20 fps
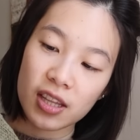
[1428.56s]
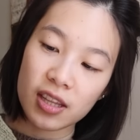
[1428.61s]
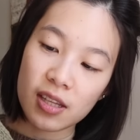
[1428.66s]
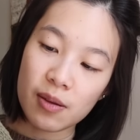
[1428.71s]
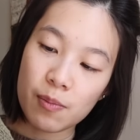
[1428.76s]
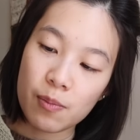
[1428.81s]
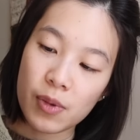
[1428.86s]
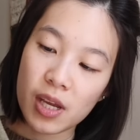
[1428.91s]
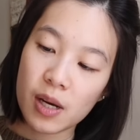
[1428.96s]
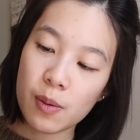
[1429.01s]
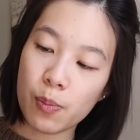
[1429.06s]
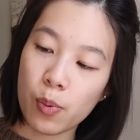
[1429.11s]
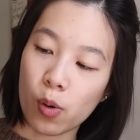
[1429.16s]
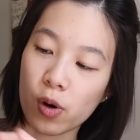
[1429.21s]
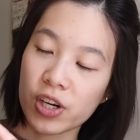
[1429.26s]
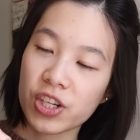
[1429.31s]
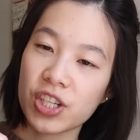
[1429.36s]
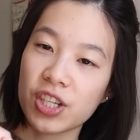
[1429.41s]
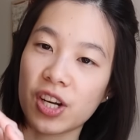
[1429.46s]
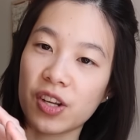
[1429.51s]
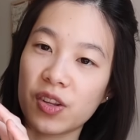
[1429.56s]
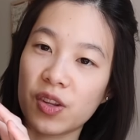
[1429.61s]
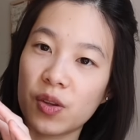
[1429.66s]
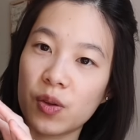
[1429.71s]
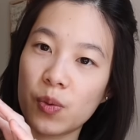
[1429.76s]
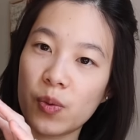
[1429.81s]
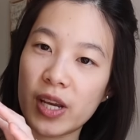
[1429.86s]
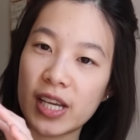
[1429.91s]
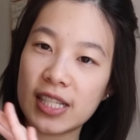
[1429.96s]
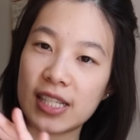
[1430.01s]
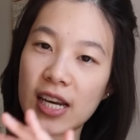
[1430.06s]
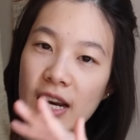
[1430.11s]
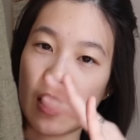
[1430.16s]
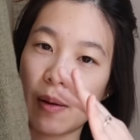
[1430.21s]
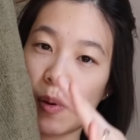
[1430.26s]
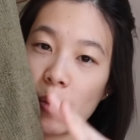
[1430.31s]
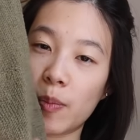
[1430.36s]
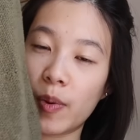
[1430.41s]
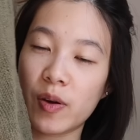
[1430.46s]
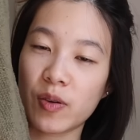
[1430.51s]
the mid portion under the waist and
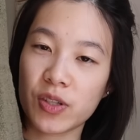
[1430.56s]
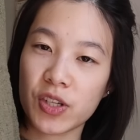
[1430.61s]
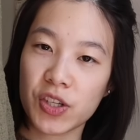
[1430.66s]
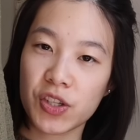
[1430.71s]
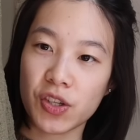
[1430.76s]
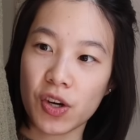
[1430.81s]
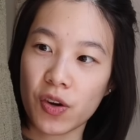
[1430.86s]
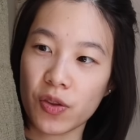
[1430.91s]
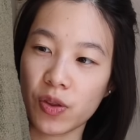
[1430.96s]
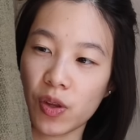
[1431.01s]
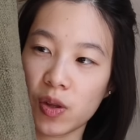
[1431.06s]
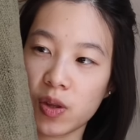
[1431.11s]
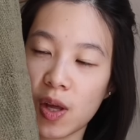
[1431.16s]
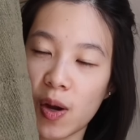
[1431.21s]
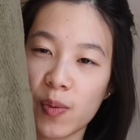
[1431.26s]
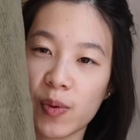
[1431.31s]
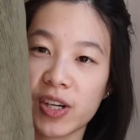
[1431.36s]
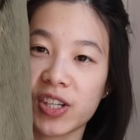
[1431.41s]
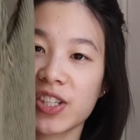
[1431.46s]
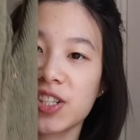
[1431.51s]
I'm about to start the lower